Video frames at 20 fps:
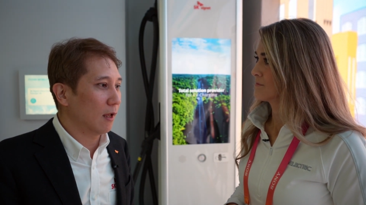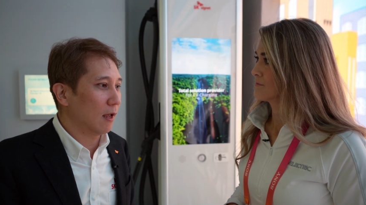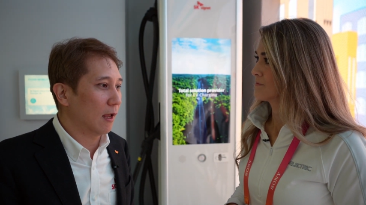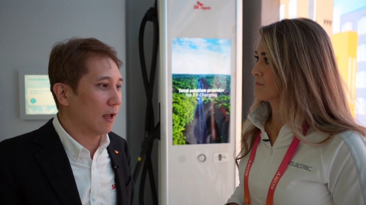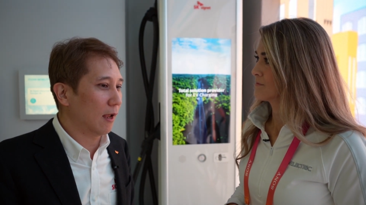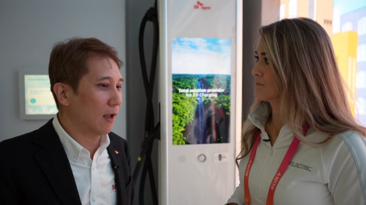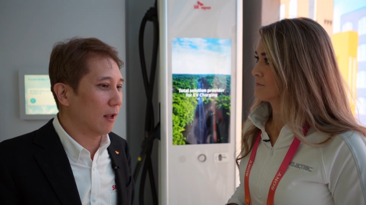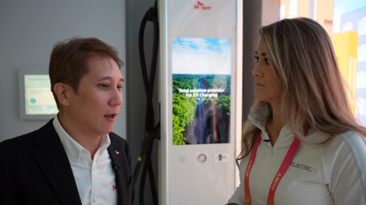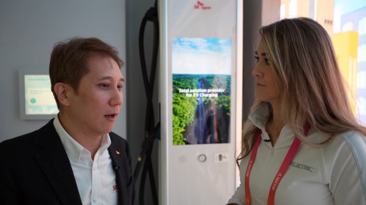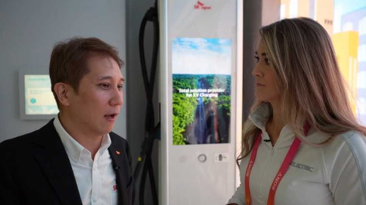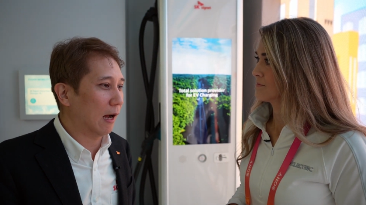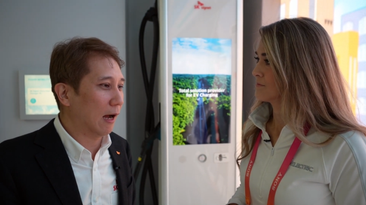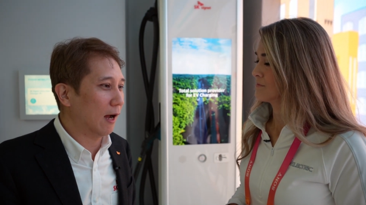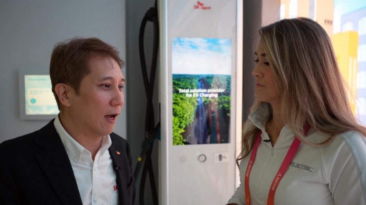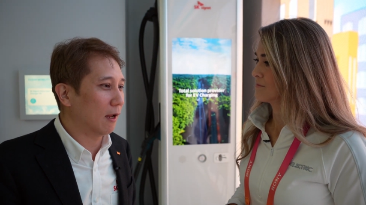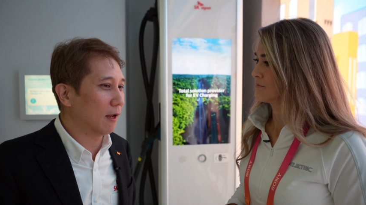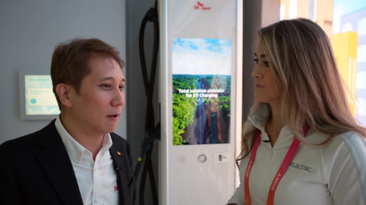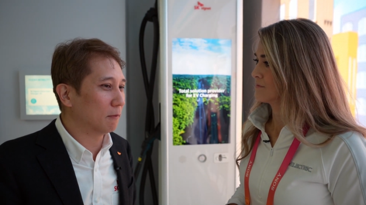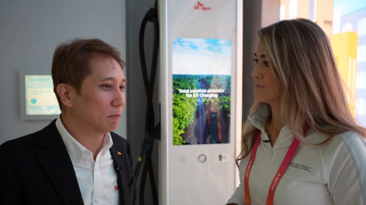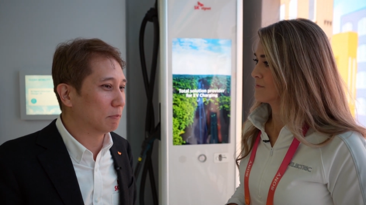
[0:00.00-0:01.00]
Speaker 1: And
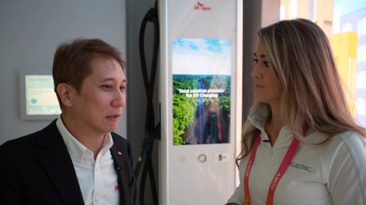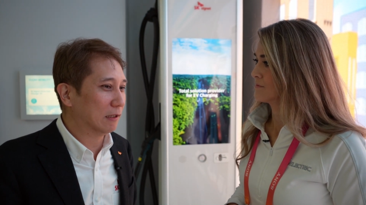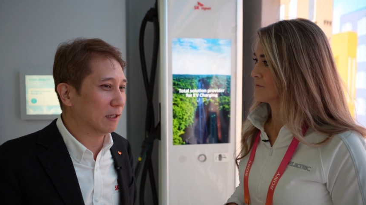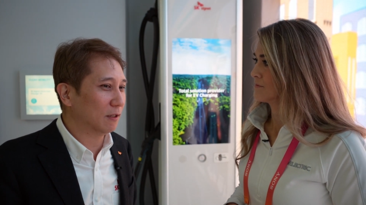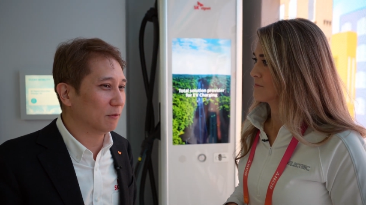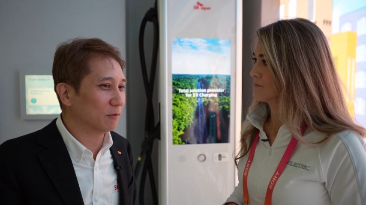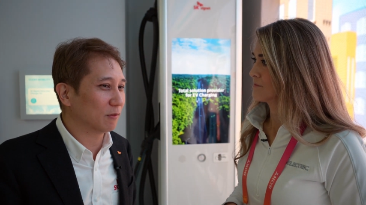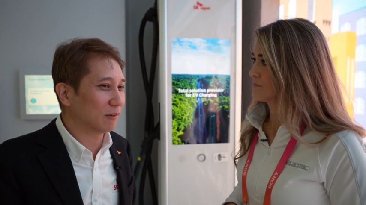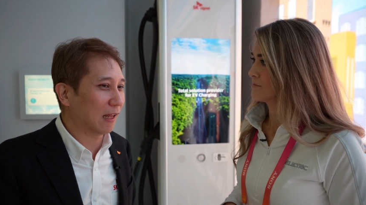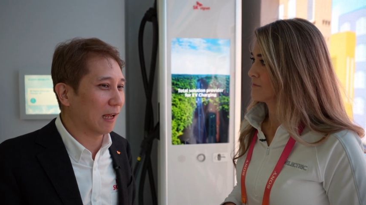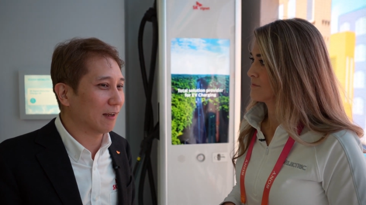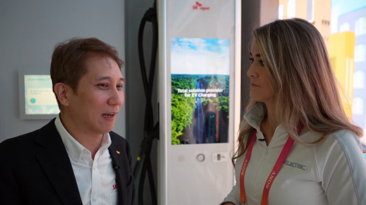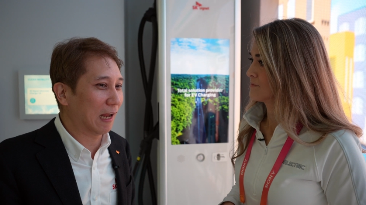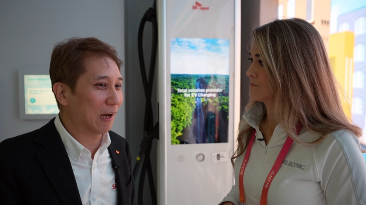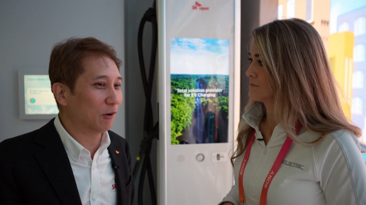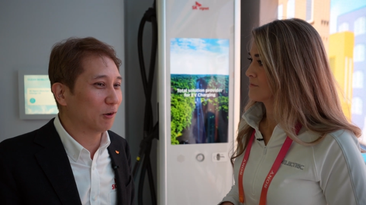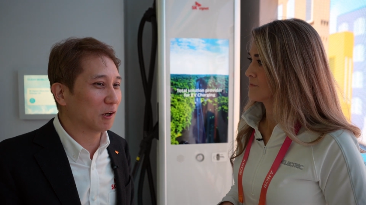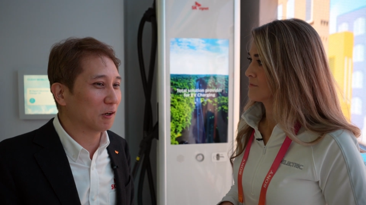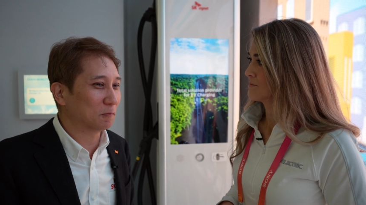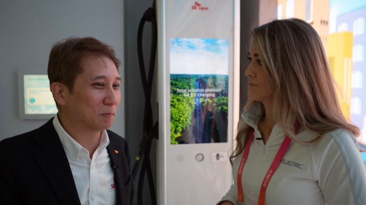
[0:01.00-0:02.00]
I believe that
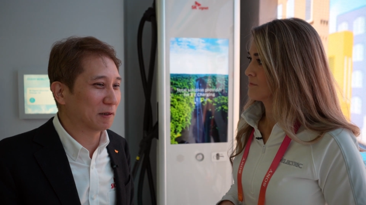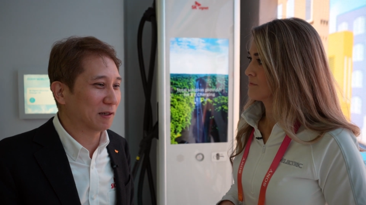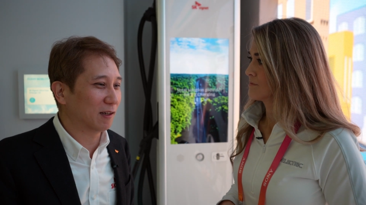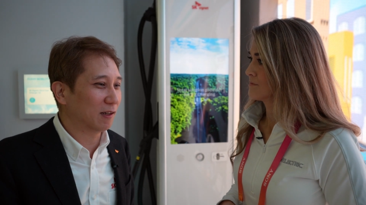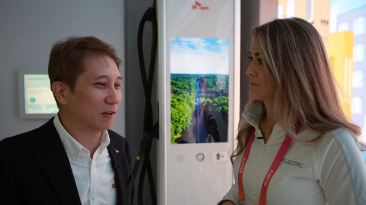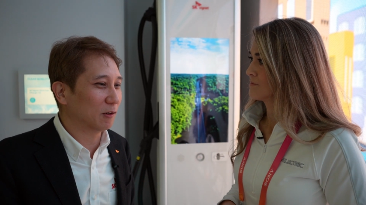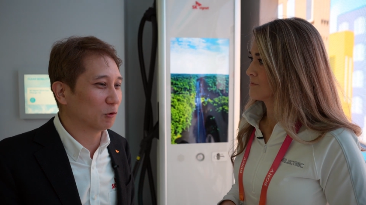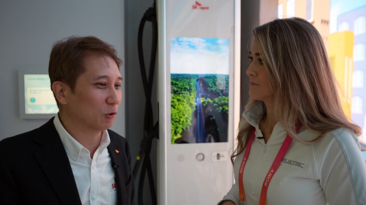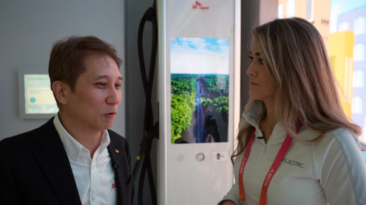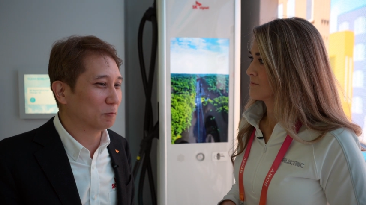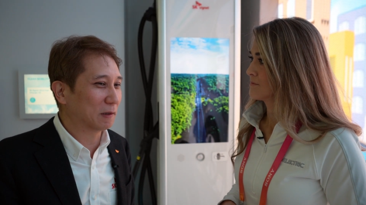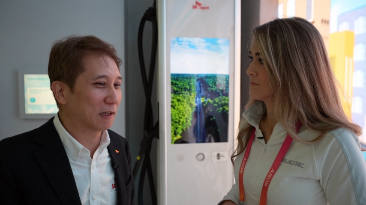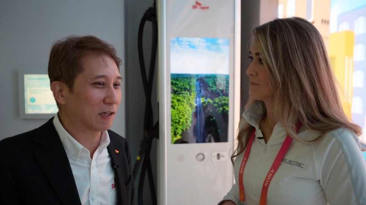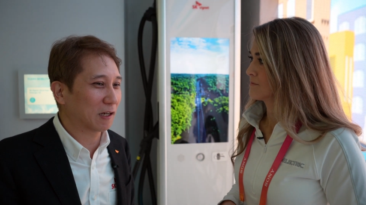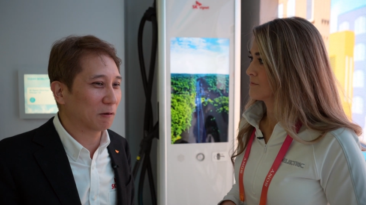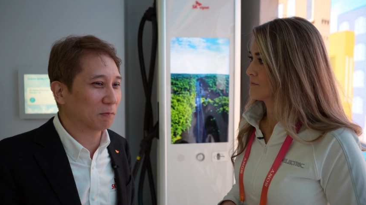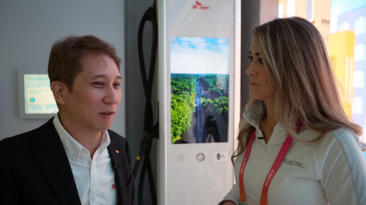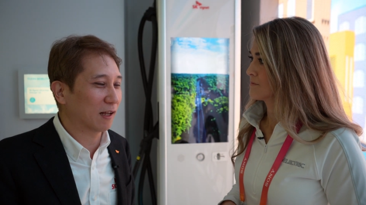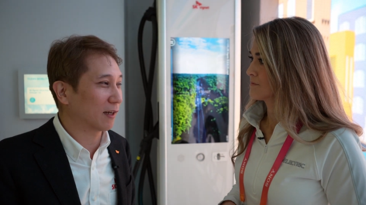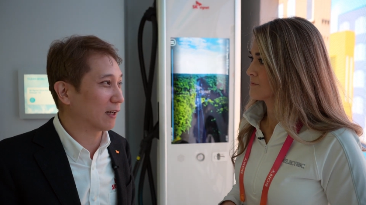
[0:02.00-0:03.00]
area will
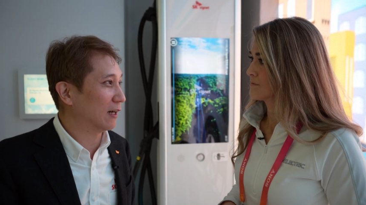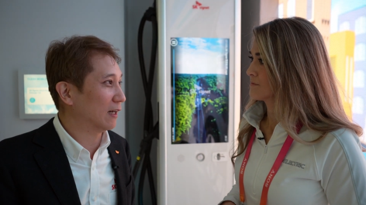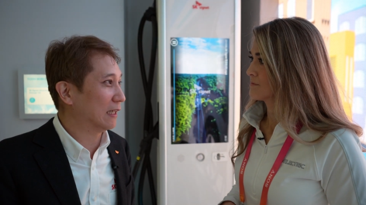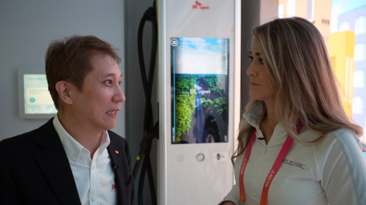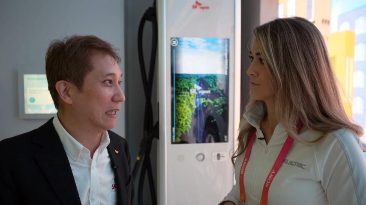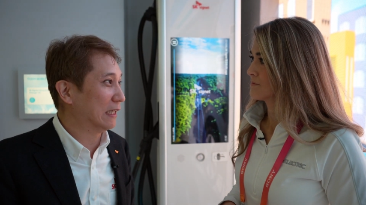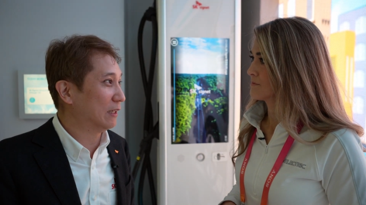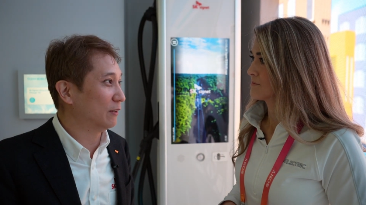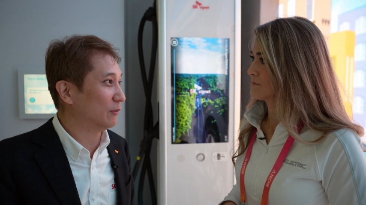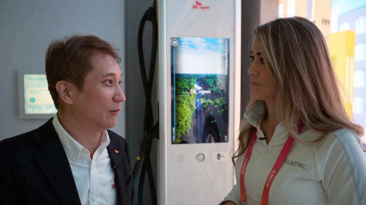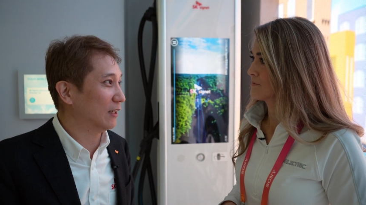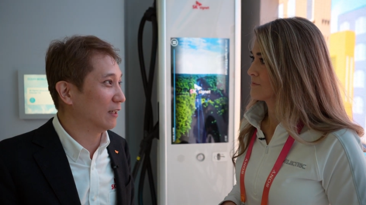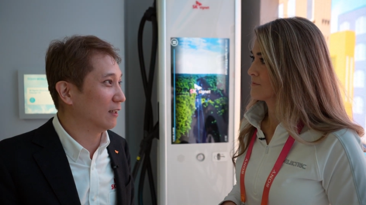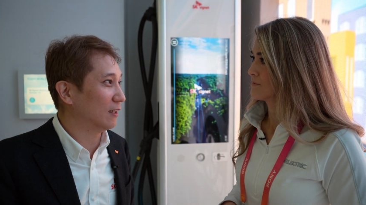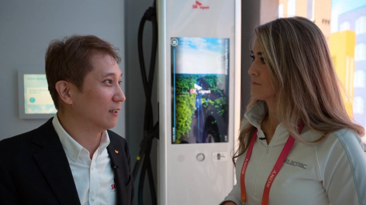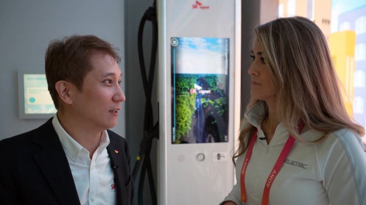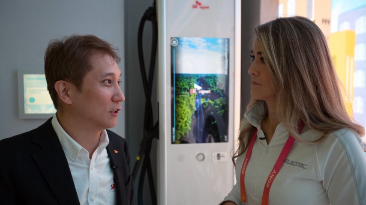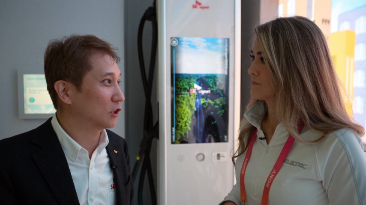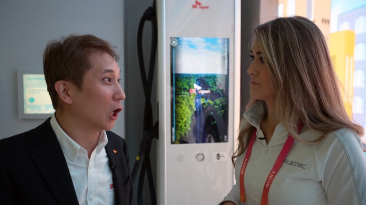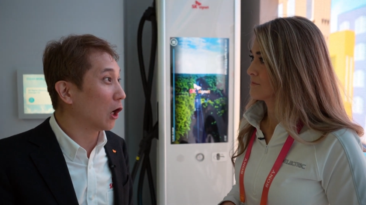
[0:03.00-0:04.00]
become like an
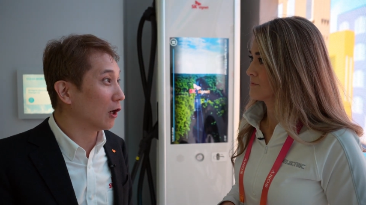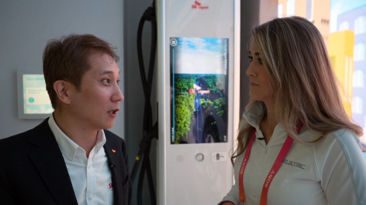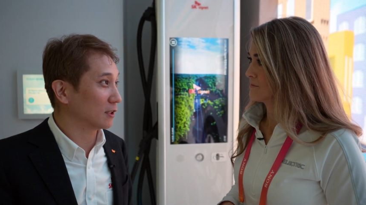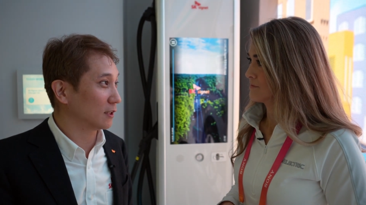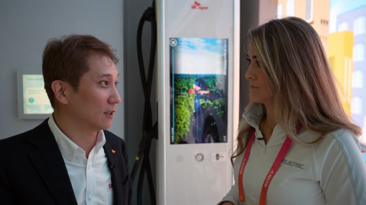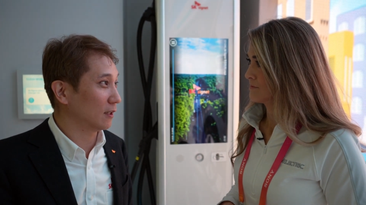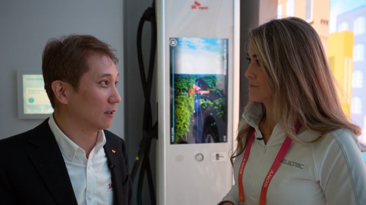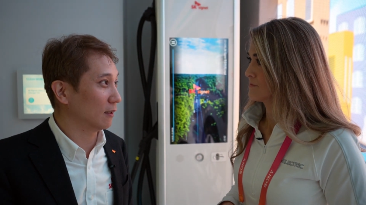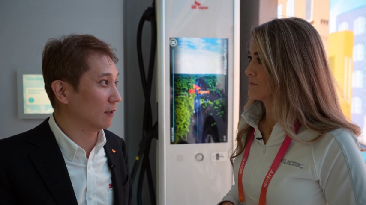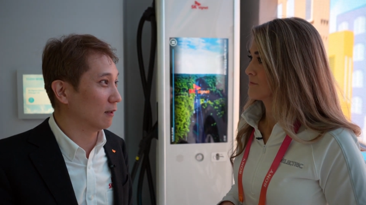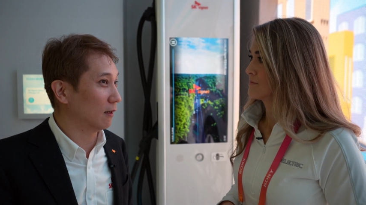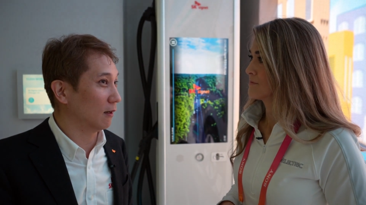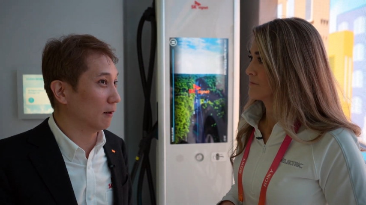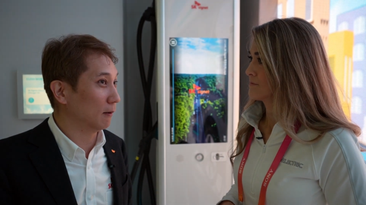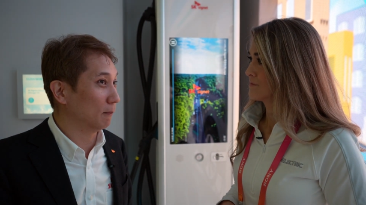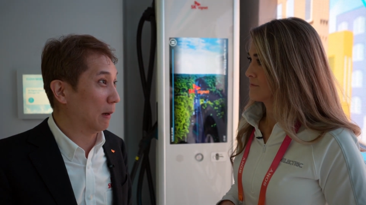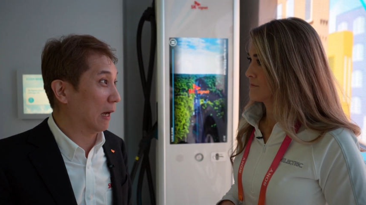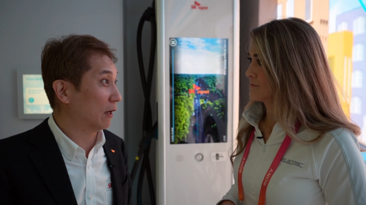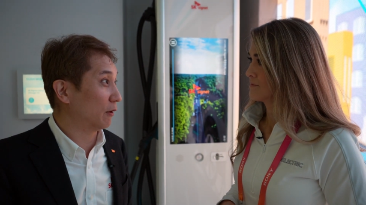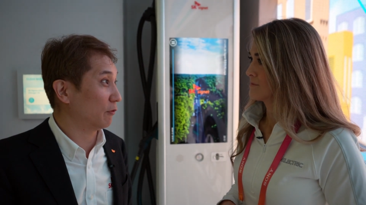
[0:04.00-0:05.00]
EV charging
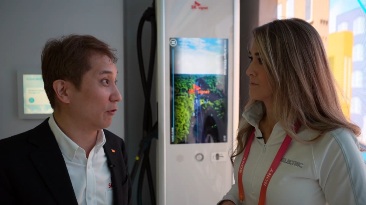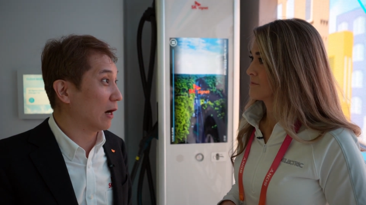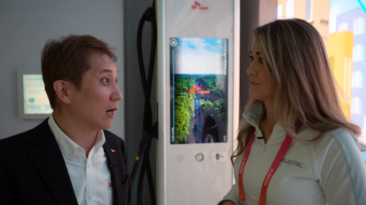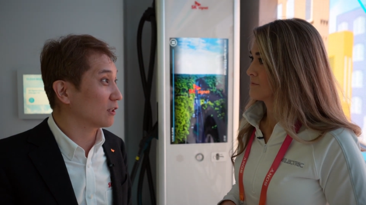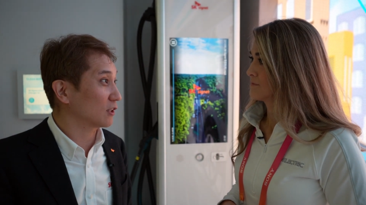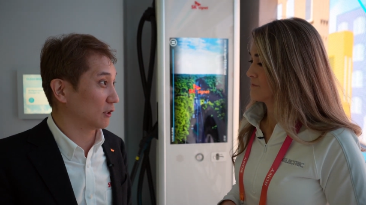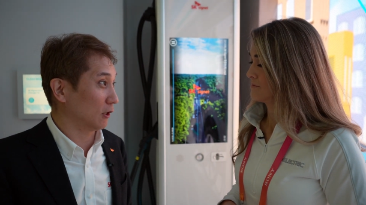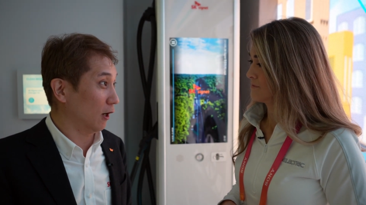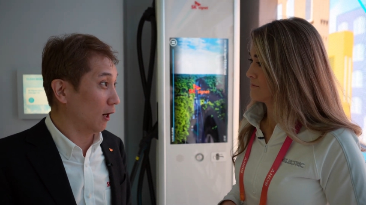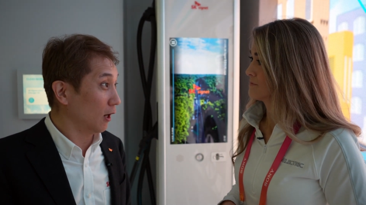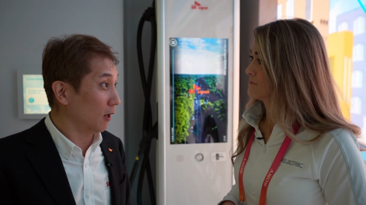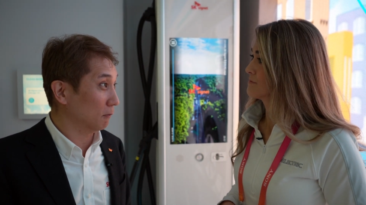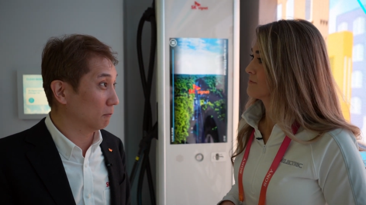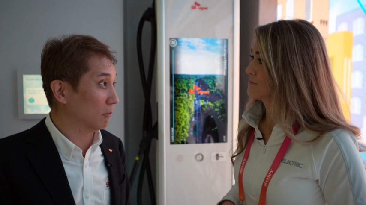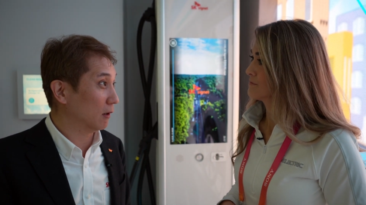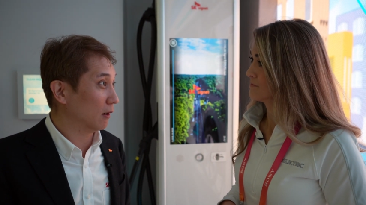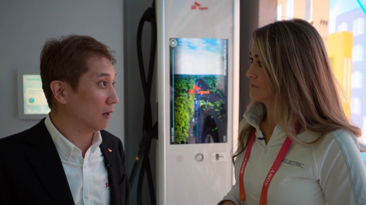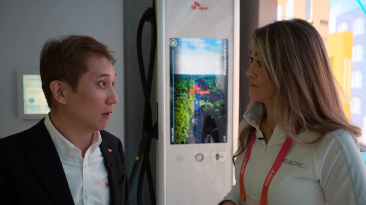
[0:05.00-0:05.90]
manufacturing hub.